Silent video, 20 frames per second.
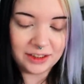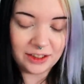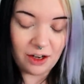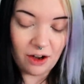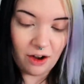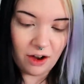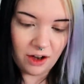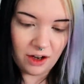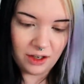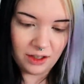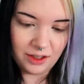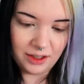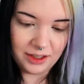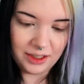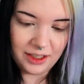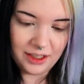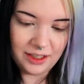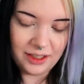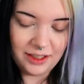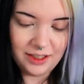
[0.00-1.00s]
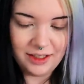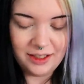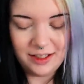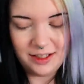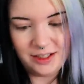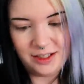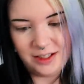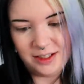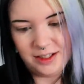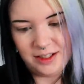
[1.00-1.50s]
called
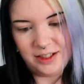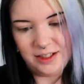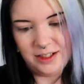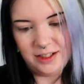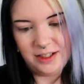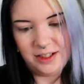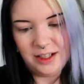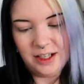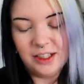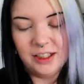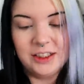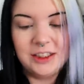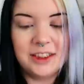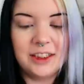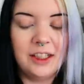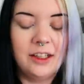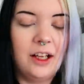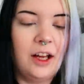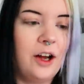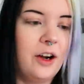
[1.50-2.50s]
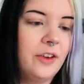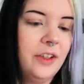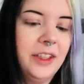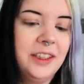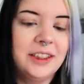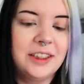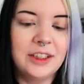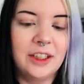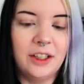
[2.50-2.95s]
Solaris.